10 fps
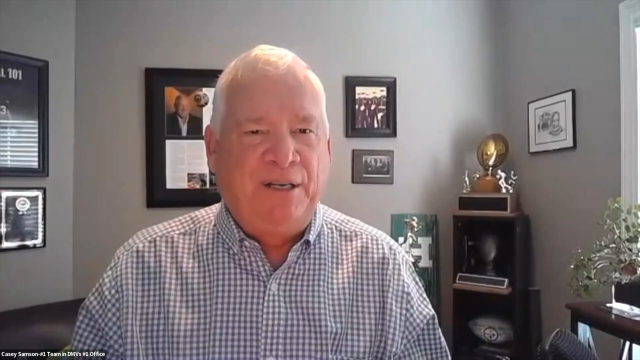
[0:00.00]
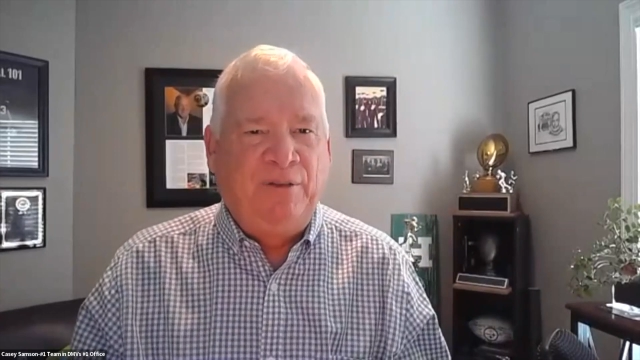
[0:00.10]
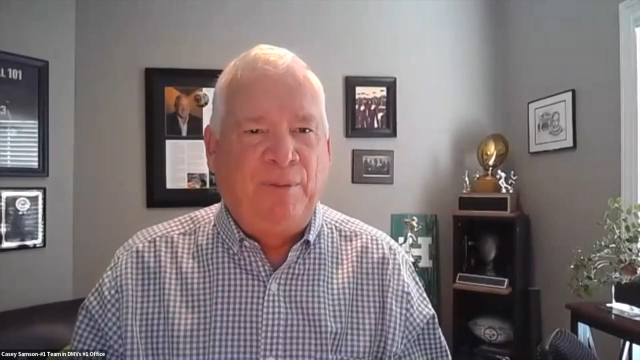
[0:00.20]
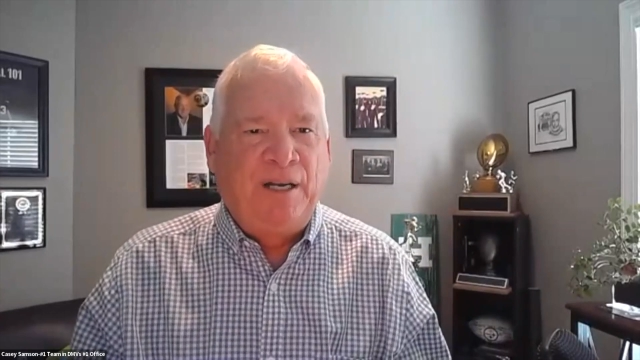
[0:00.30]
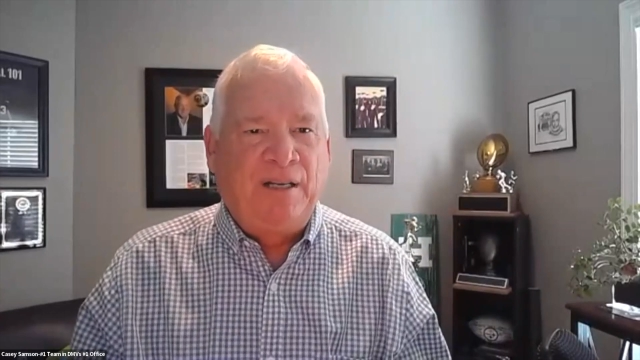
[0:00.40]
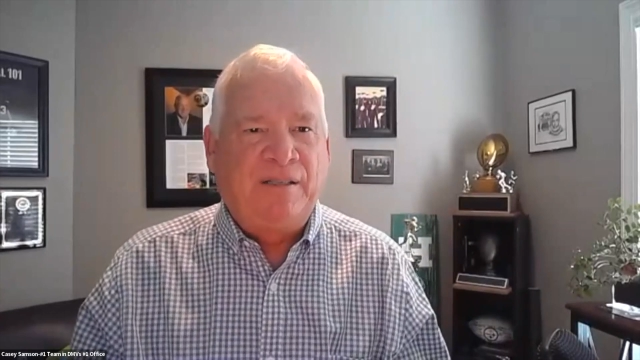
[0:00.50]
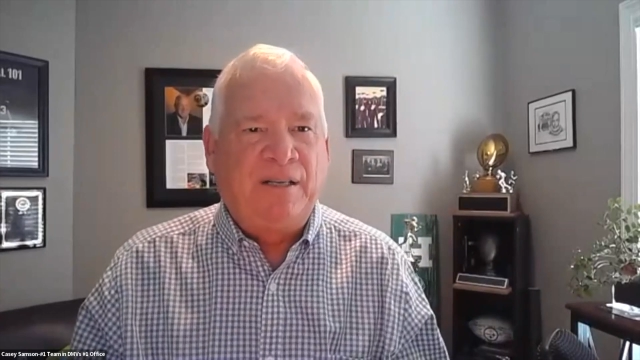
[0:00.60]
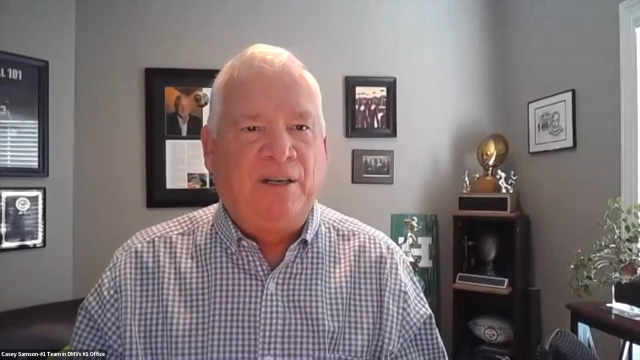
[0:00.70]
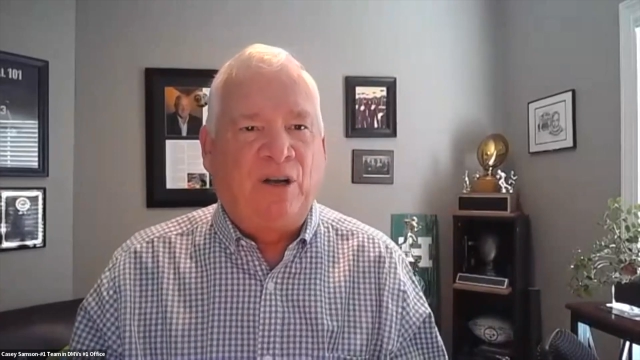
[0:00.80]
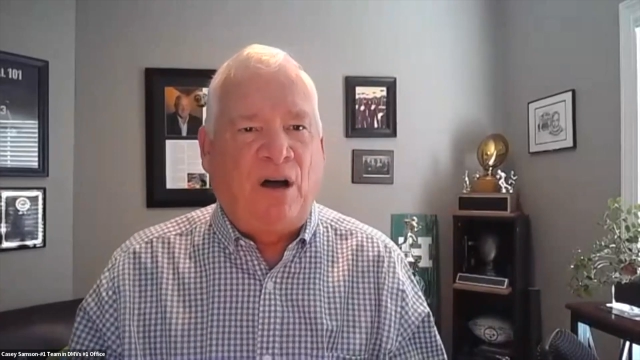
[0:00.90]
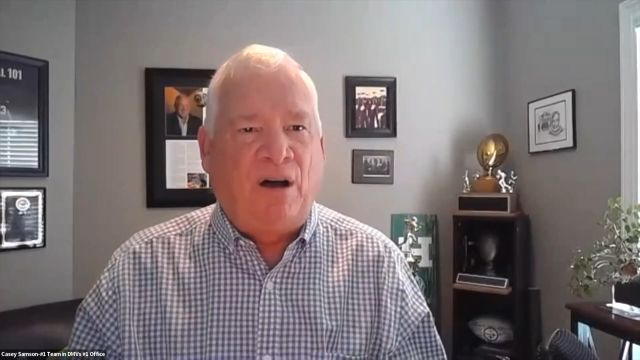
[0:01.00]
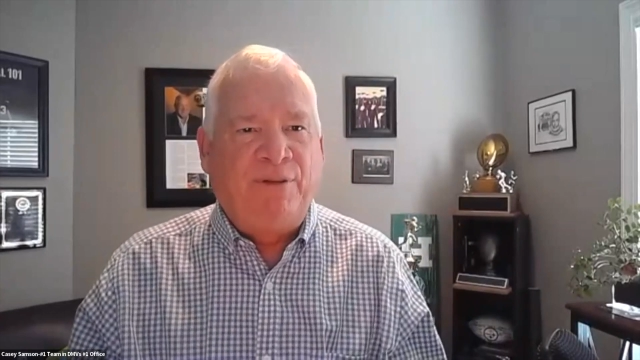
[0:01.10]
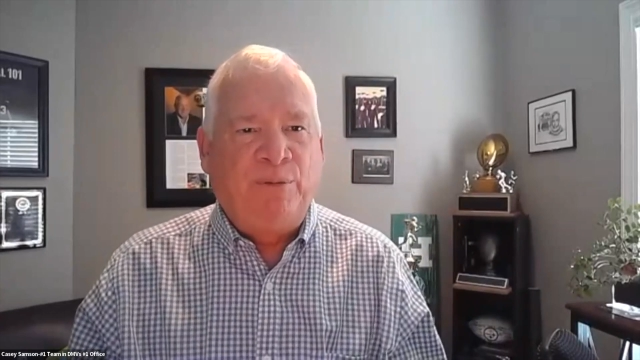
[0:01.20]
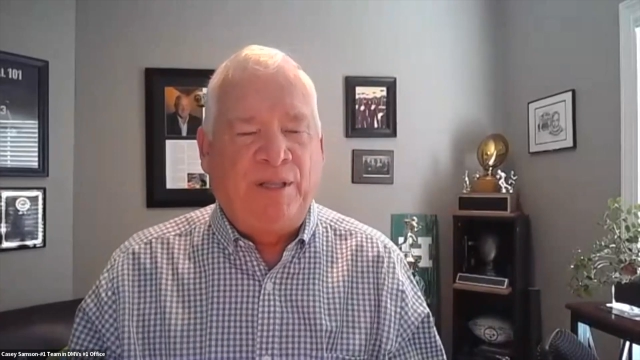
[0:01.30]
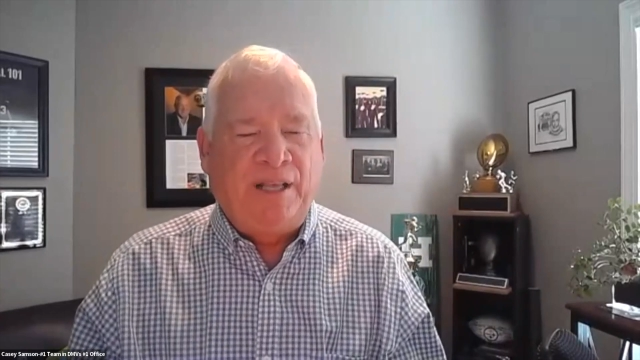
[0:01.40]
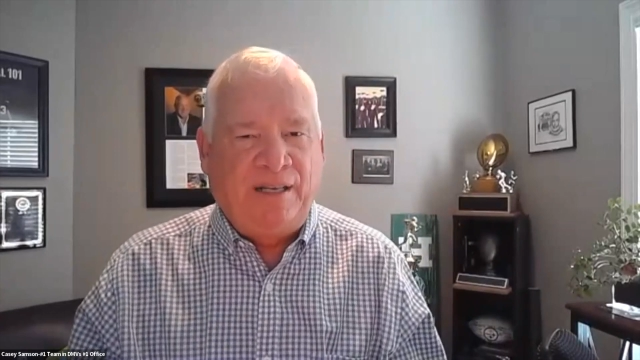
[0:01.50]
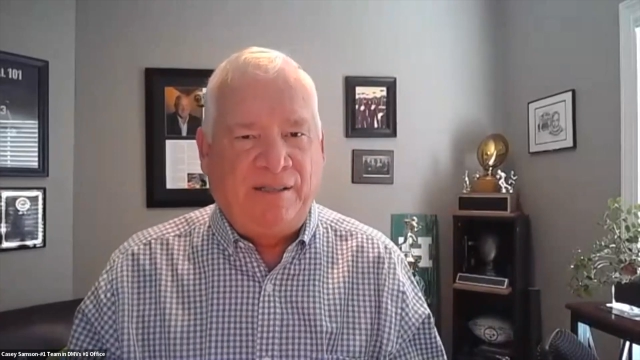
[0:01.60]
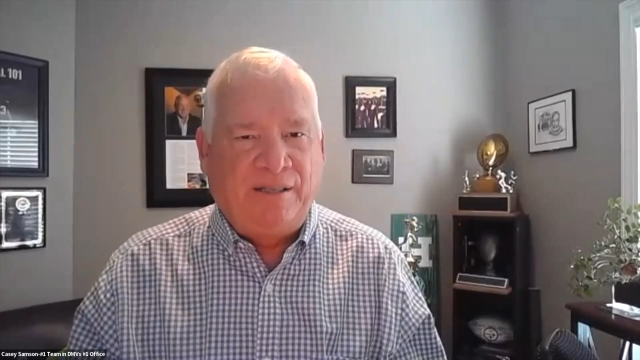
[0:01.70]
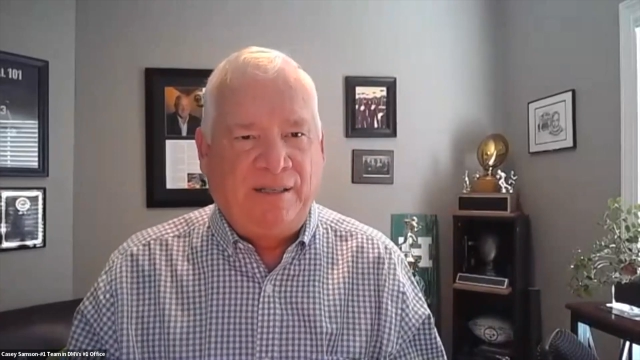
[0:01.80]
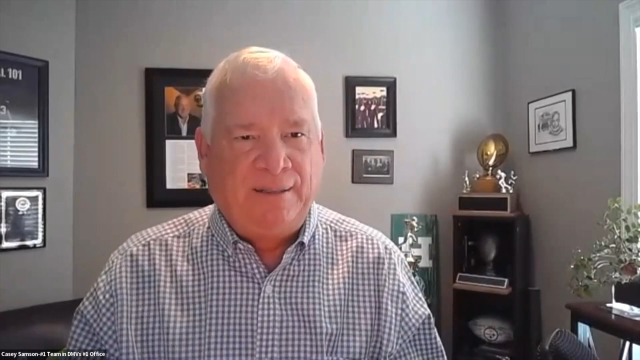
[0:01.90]
And you've been listening to Coffee with
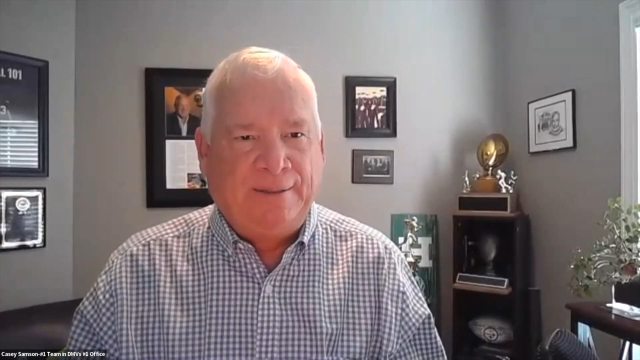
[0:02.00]
Casey.